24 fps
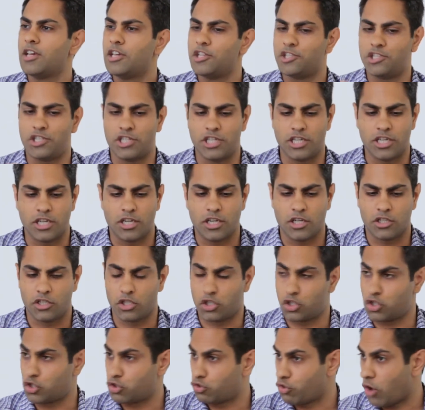She
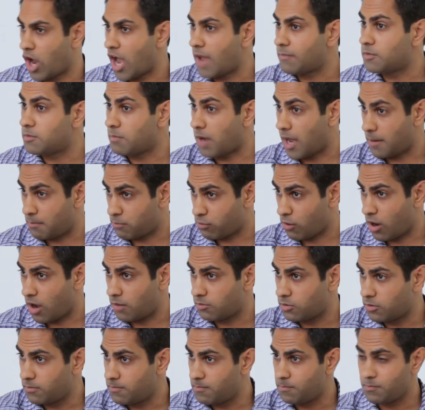described my
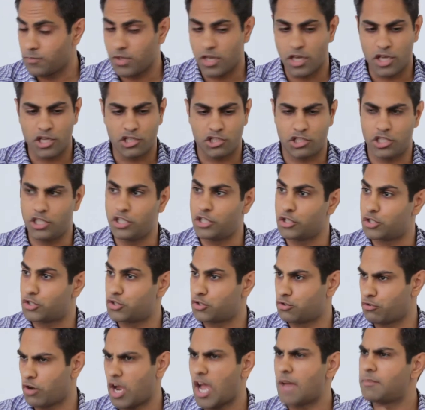problem, she
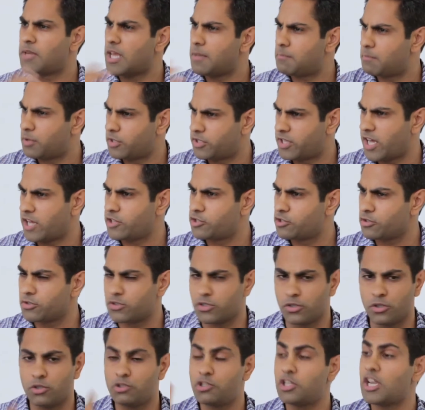described a potential
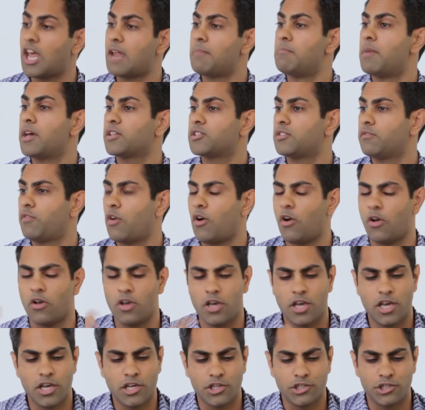solution, and best of all,
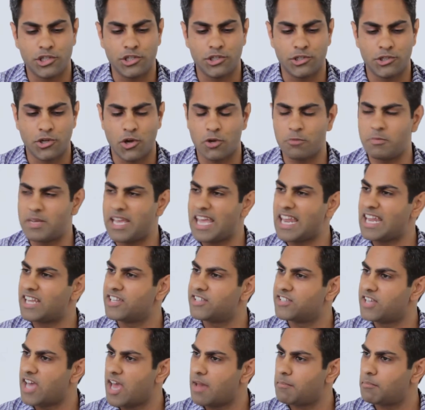she showed me an
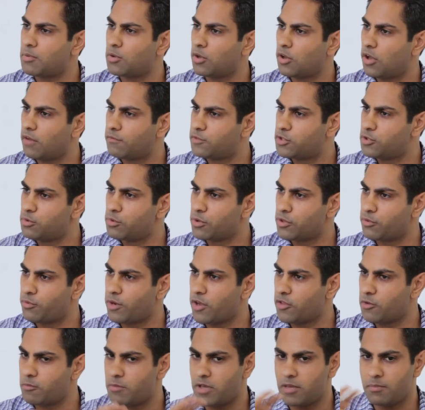example of 2 or
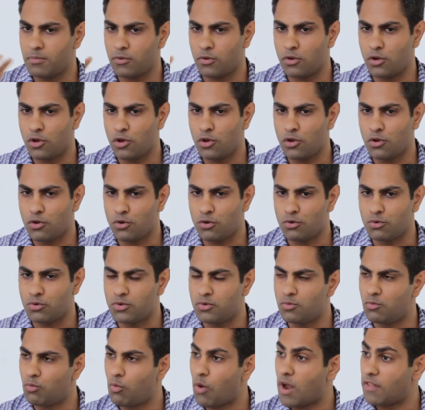3 other people who
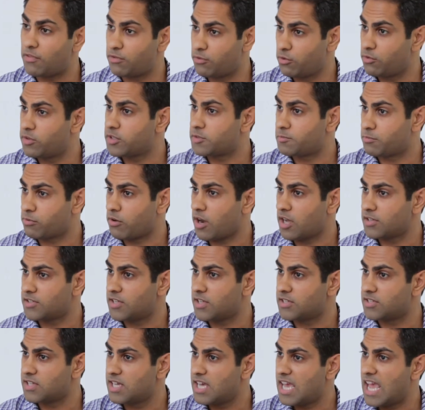went through this
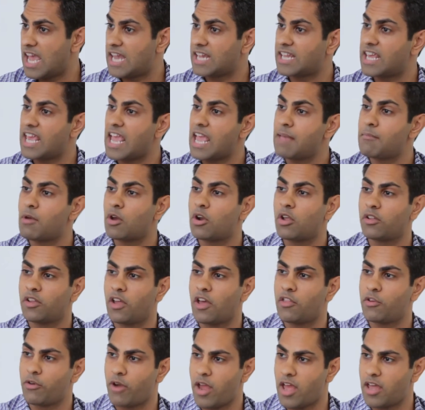process and came out on
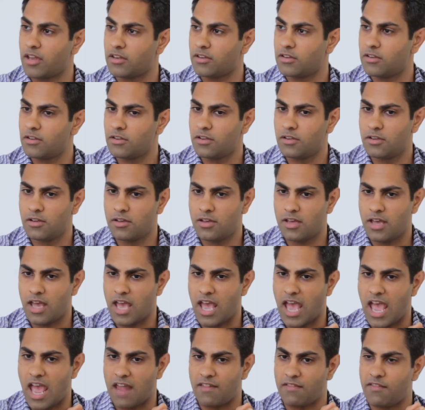the other end.
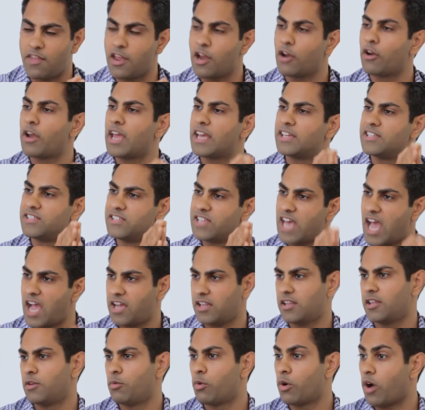And they're
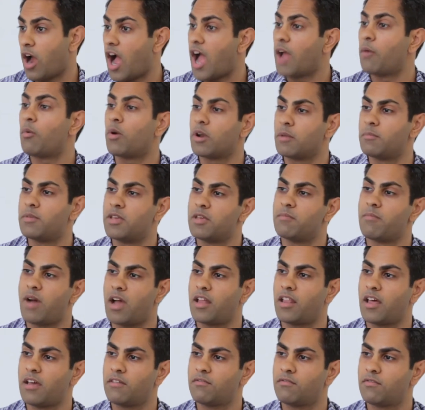exactly where I want to be in
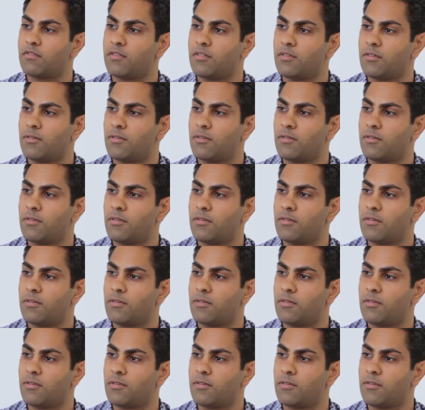my life.